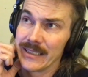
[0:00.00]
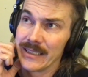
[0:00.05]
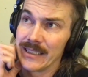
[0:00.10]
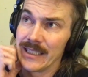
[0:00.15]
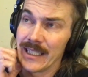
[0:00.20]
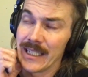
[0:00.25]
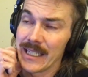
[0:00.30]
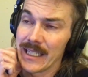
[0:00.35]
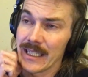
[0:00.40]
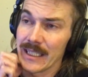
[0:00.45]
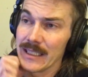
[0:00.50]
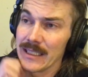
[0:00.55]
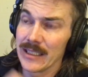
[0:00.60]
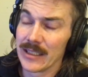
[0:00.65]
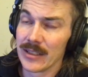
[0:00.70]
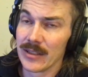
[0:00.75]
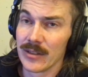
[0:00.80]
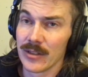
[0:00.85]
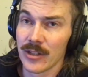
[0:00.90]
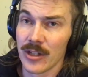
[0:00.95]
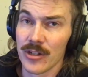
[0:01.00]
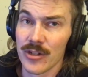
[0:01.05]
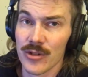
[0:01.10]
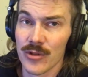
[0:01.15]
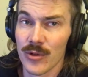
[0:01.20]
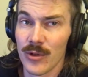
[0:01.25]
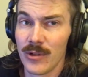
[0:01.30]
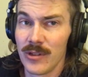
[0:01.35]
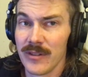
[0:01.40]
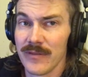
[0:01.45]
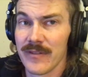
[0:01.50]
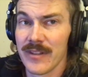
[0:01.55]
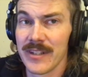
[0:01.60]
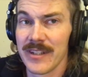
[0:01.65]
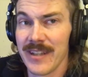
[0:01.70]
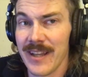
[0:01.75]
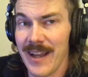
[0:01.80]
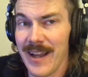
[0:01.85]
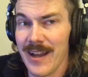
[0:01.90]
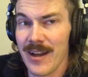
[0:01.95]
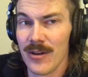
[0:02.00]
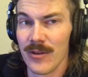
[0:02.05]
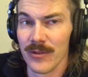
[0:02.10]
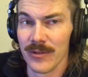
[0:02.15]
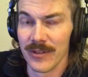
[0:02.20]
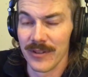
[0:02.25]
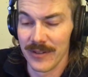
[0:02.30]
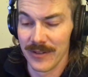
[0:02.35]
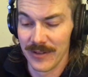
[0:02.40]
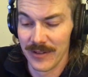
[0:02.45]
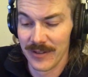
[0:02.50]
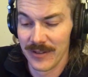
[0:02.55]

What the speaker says: like control of the town